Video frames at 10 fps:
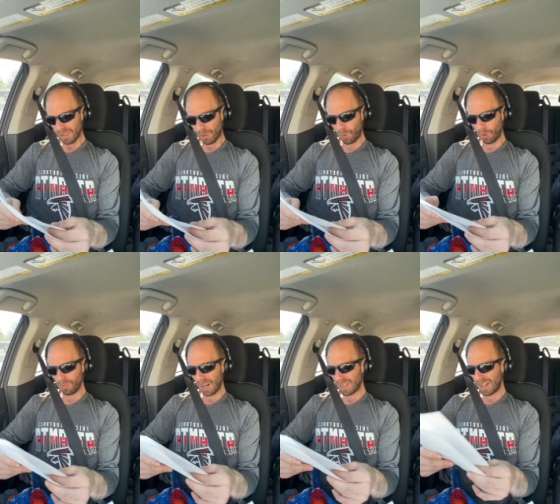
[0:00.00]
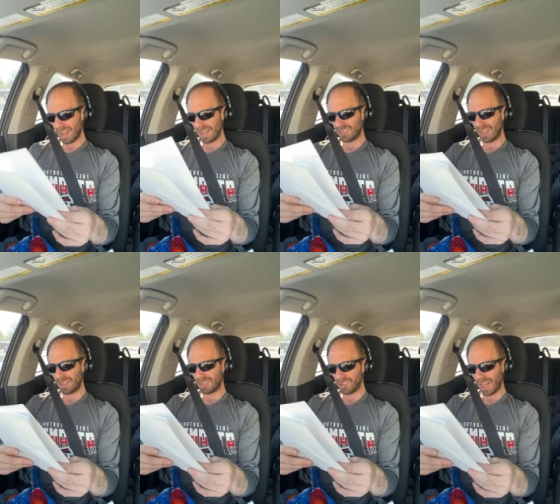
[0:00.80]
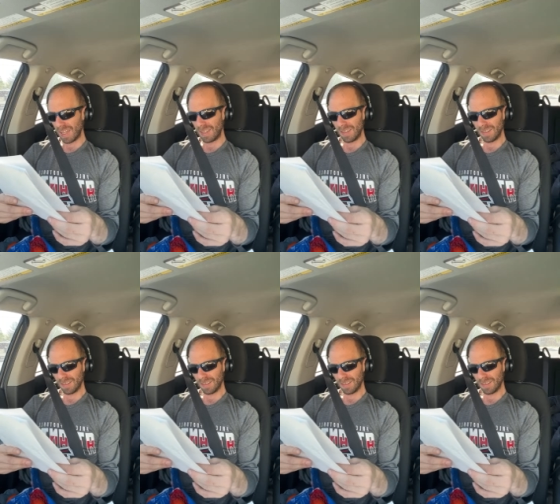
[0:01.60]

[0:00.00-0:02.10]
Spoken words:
the court recognized that delay